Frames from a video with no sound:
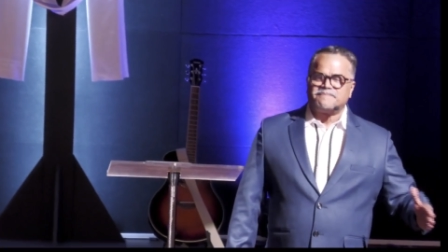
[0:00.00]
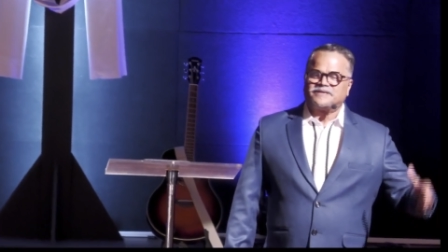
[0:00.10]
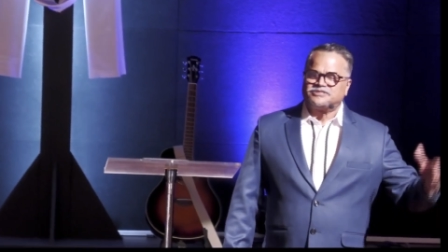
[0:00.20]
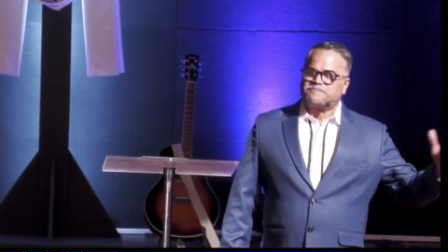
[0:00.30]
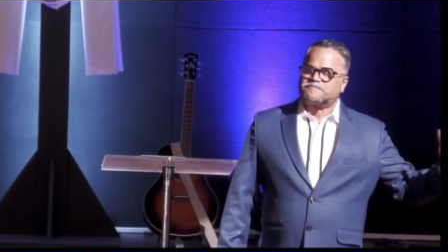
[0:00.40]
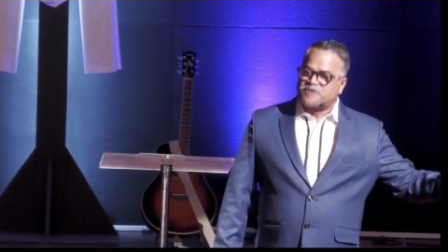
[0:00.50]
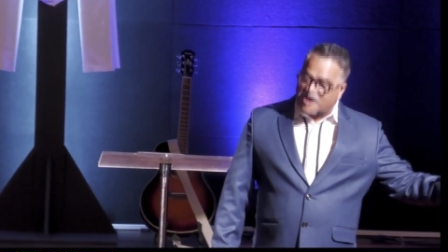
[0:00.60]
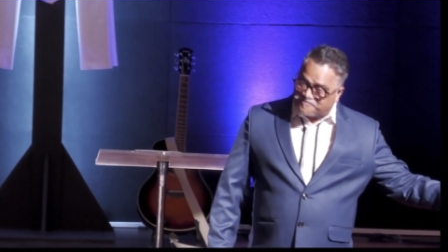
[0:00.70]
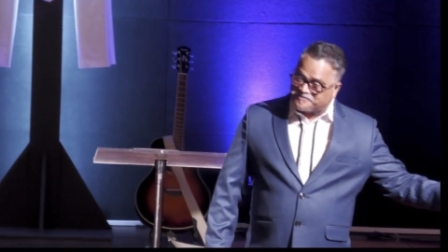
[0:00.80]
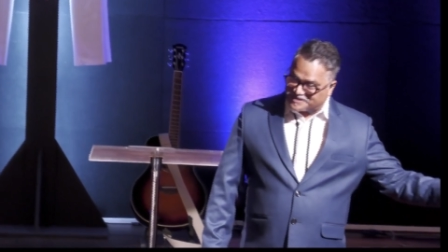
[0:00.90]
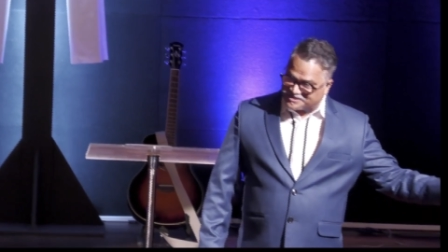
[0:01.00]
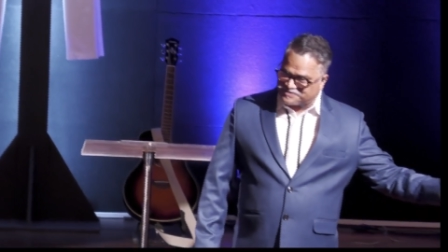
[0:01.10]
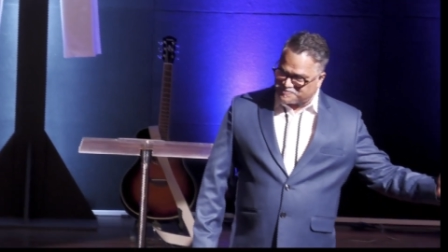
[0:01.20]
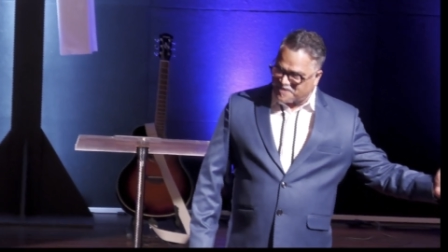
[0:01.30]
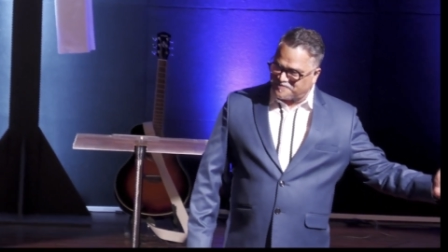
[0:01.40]
a bunch of prophets
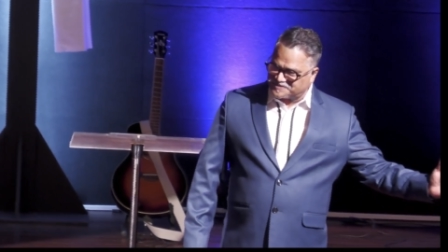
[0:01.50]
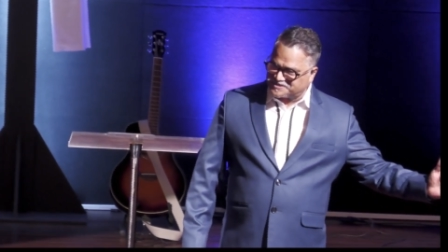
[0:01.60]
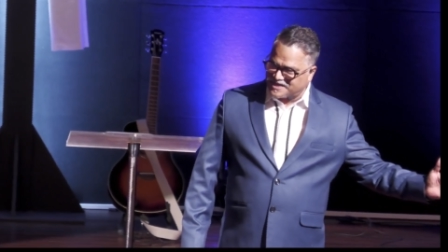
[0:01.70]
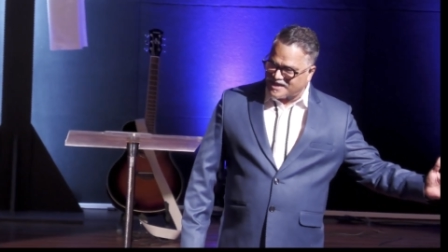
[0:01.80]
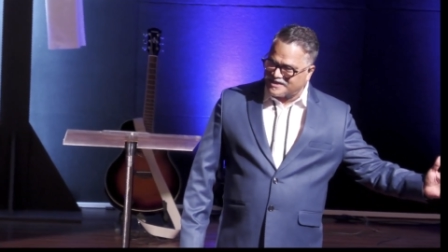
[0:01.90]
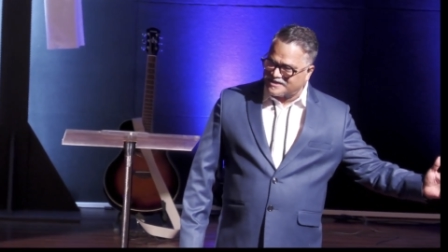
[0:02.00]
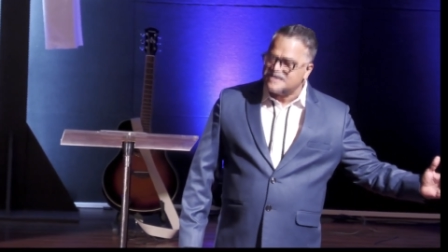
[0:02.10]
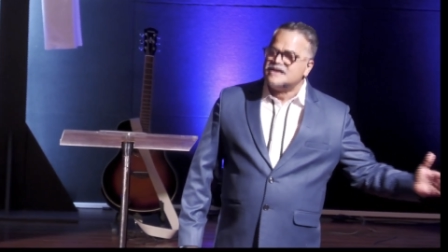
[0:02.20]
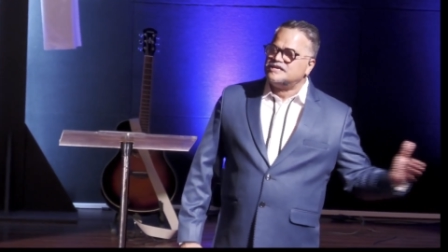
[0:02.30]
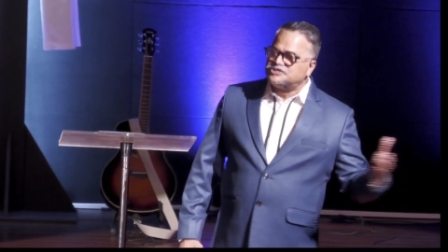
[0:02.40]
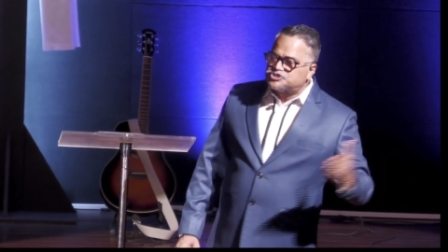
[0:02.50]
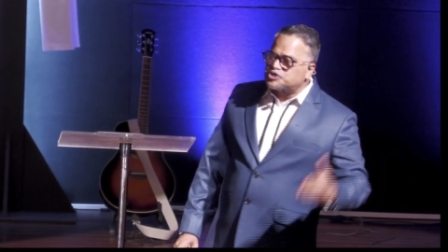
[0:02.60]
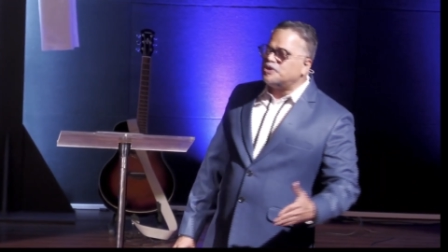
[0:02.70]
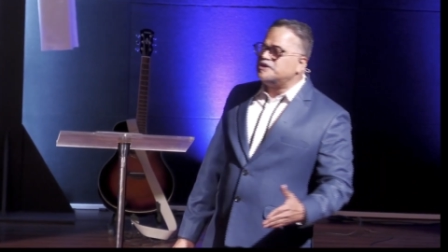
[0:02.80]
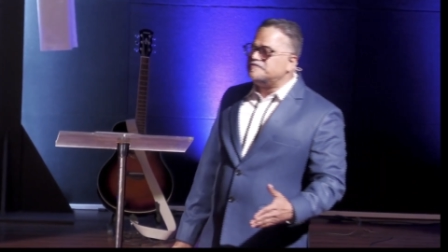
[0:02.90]
prophesy.
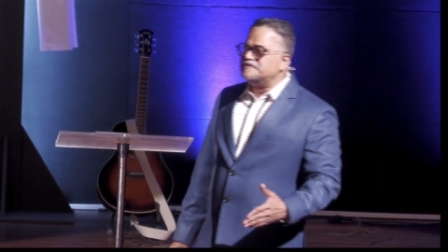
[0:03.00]
Join